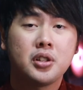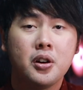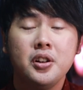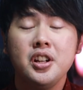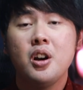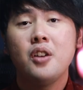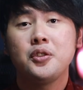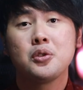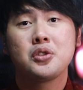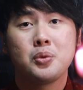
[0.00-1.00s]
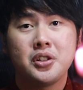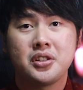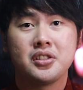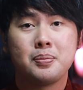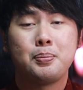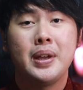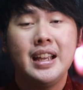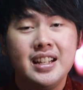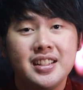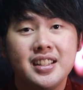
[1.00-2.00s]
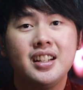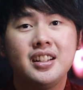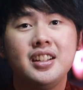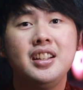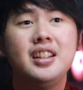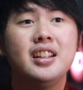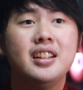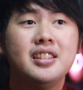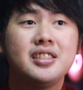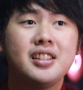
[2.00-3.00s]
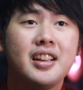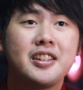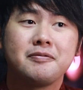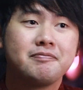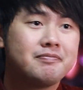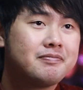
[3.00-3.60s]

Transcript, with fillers: turning off those switches basically is like